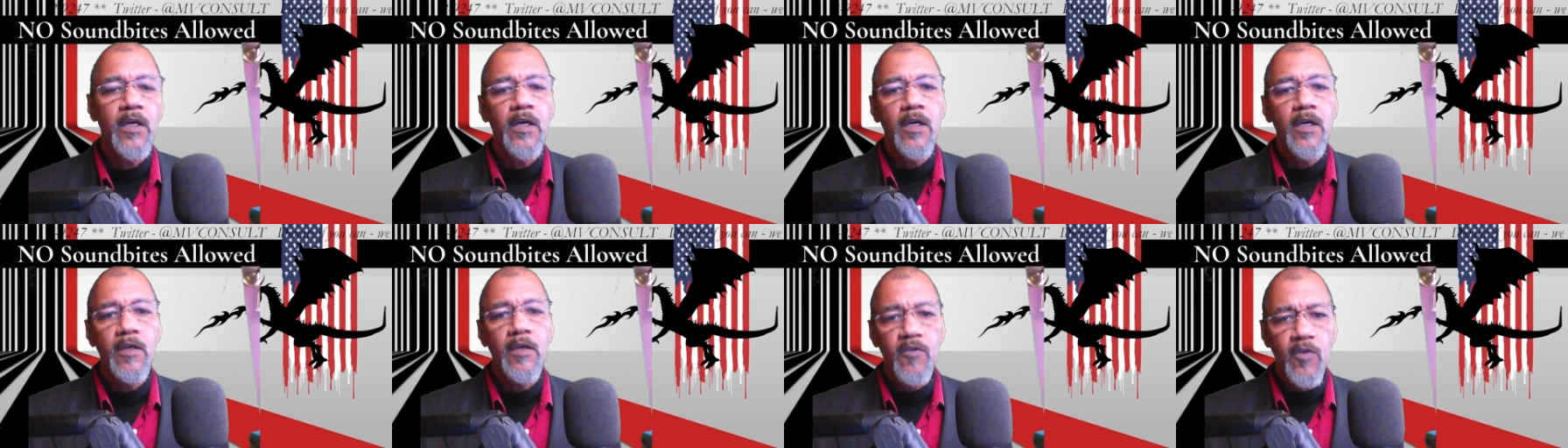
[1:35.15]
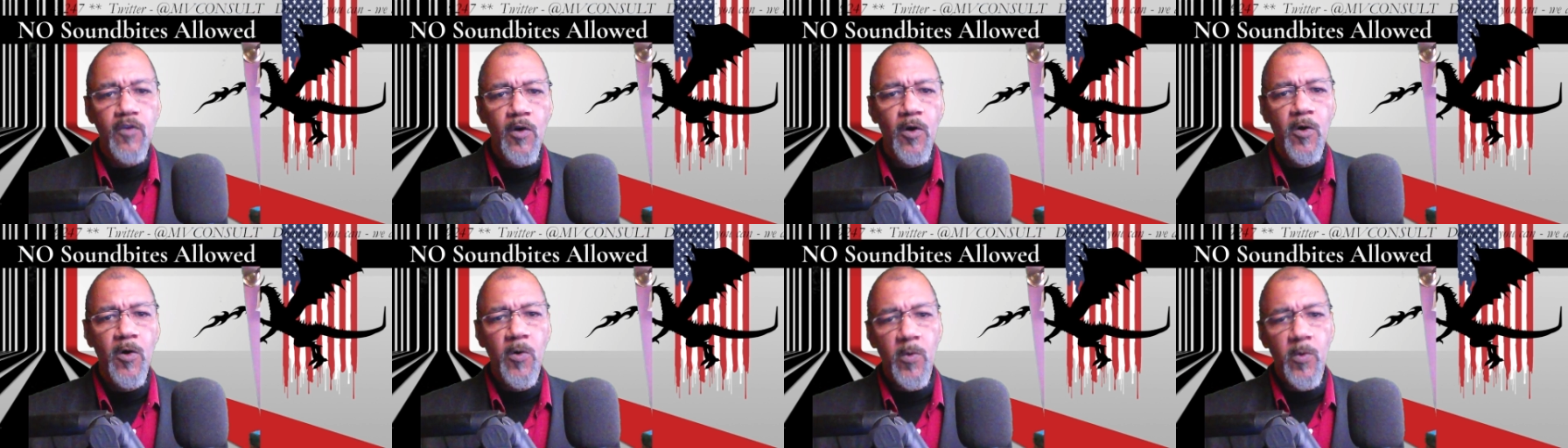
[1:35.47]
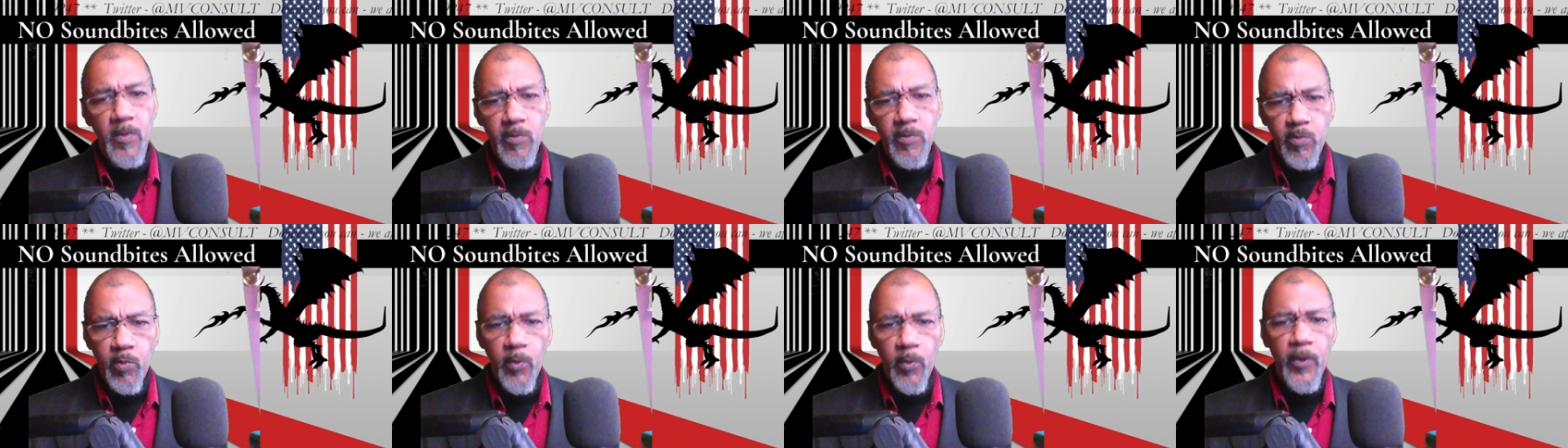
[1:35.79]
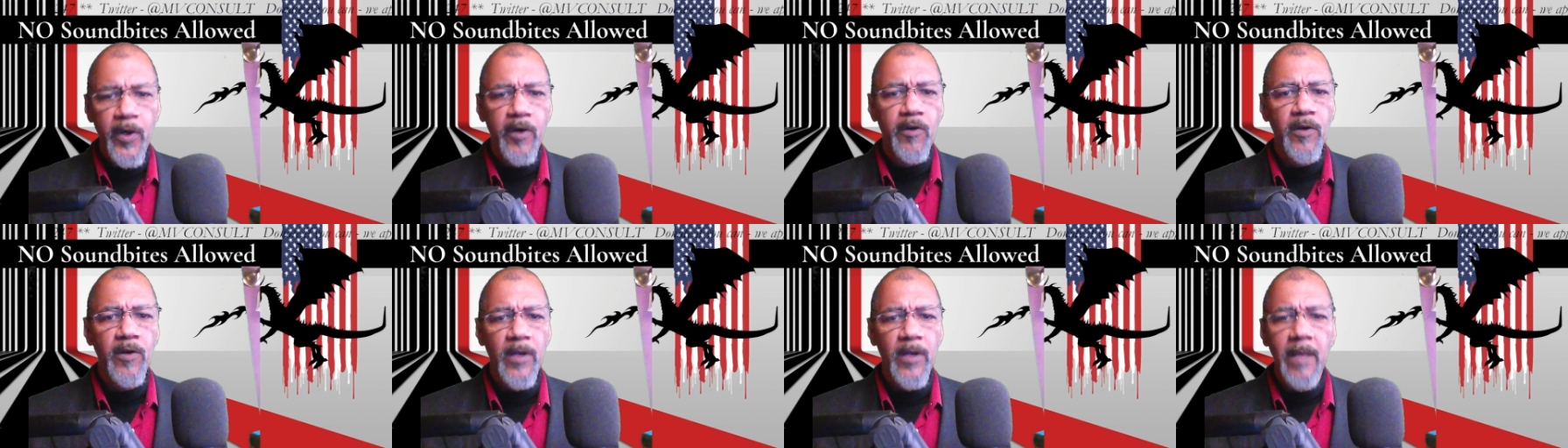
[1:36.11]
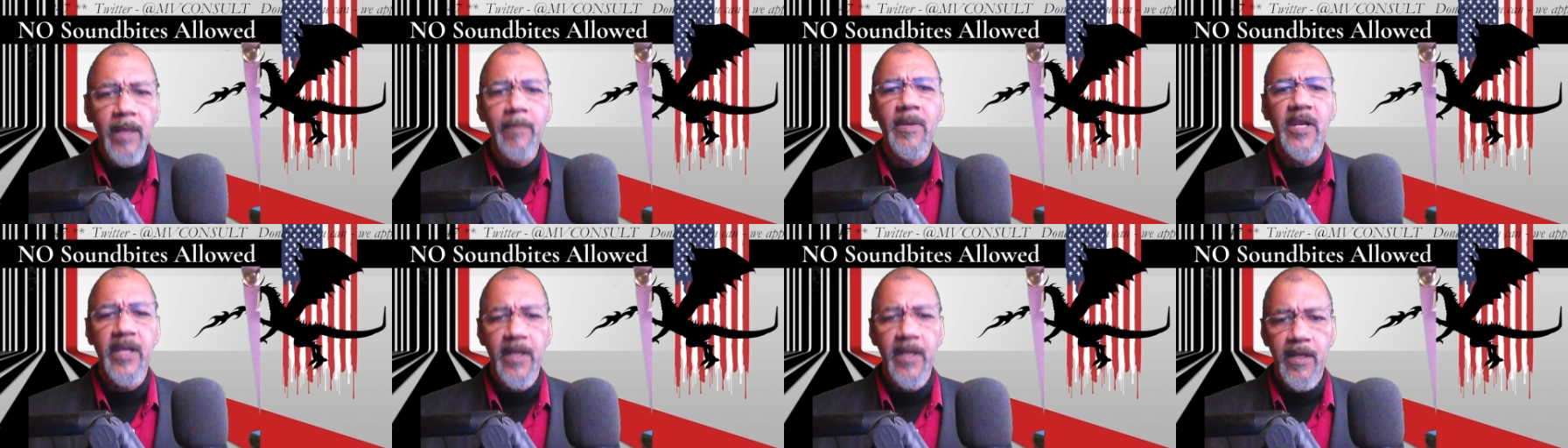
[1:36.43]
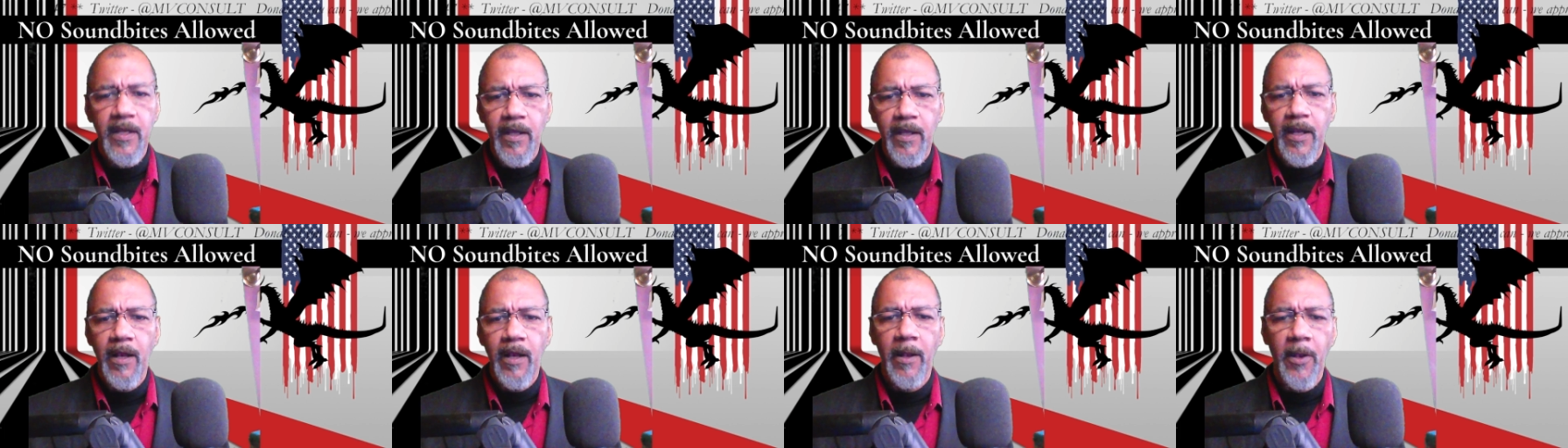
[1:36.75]
so we're limited
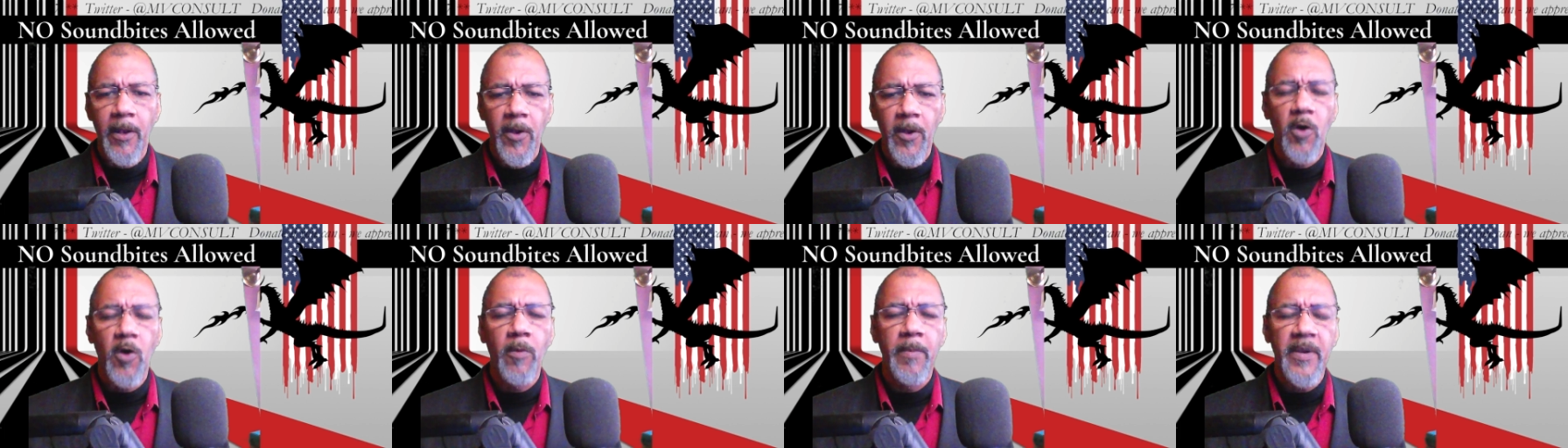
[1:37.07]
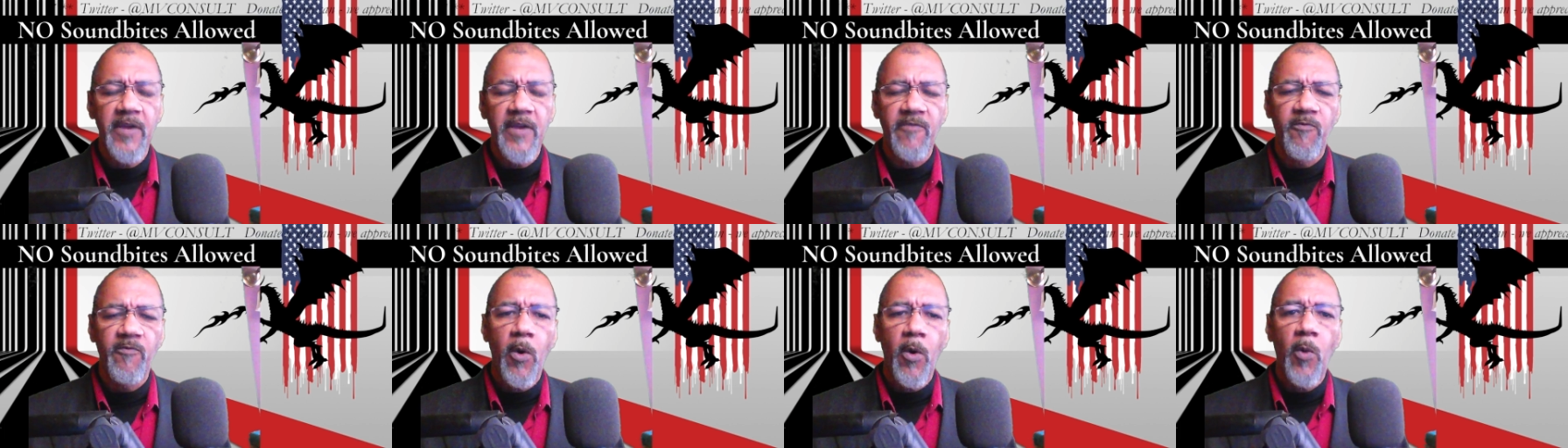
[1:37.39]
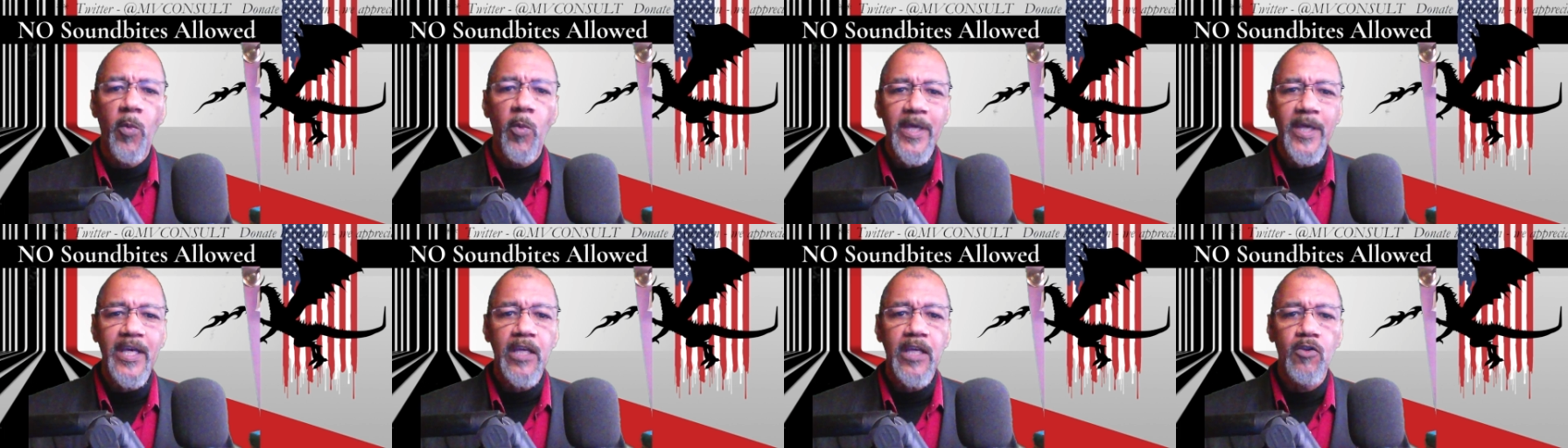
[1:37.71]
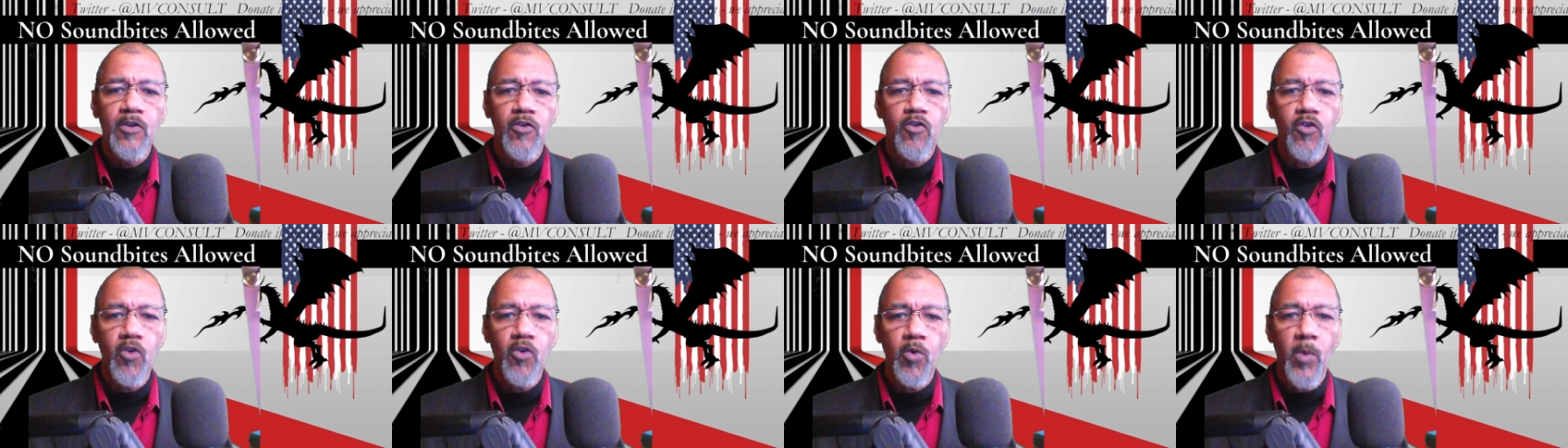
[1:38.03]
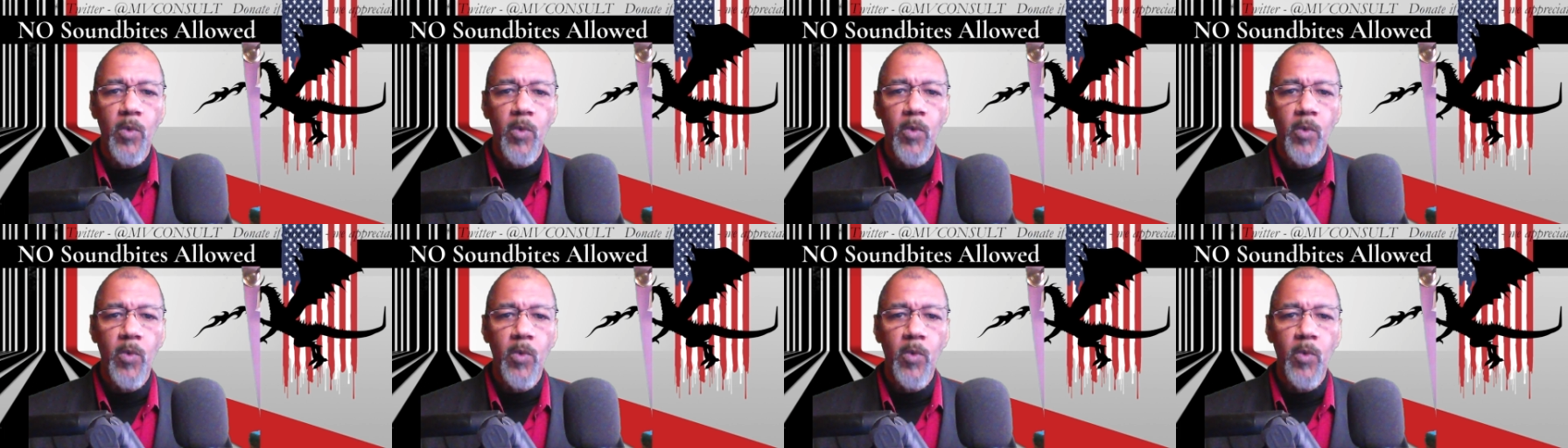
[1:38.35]
in a little bit of what we can do